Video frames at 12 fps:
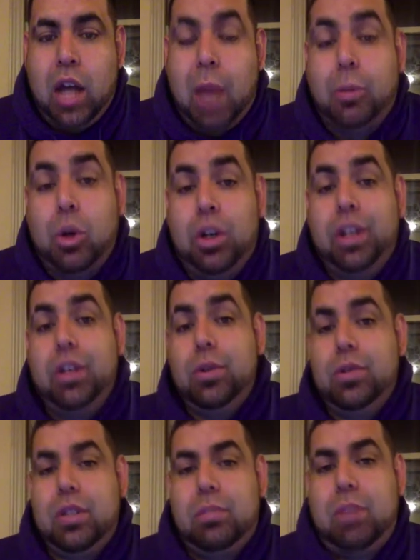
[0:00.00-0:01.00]
I'm going to
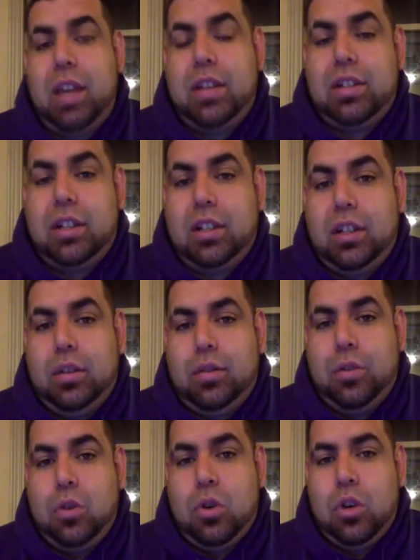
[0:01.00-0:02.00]
use it basically
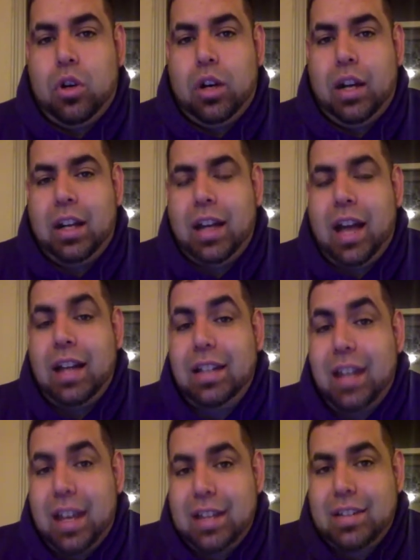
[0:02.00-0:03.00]
for any
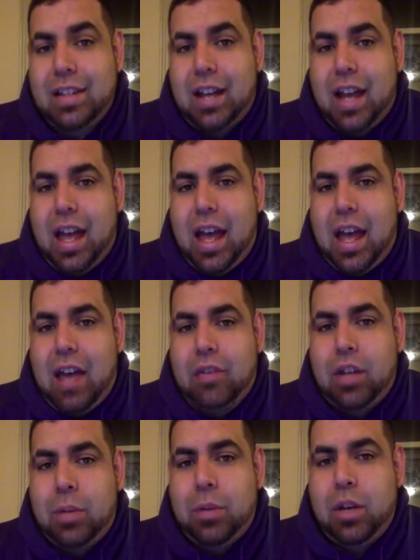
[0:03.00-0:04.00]
ideas that I have
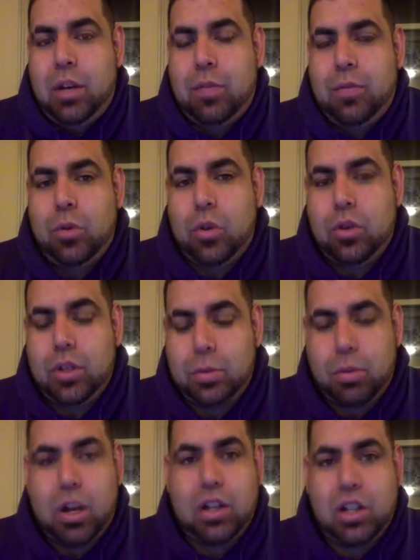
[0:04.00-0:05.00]
coming up for this
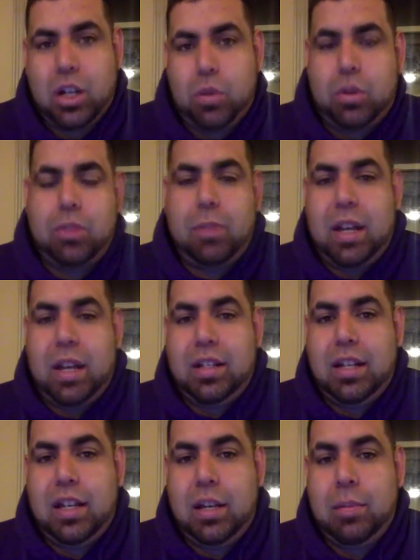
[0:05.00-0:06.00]
project with my
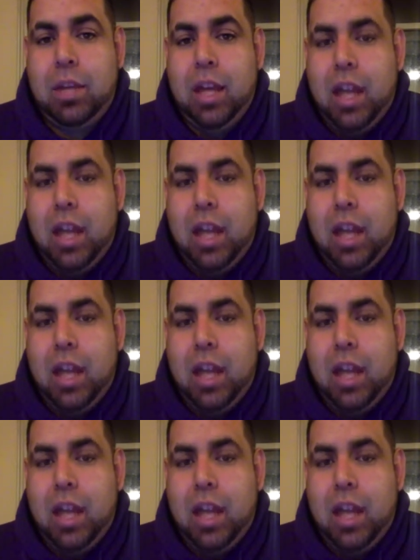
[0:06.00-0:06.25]
team.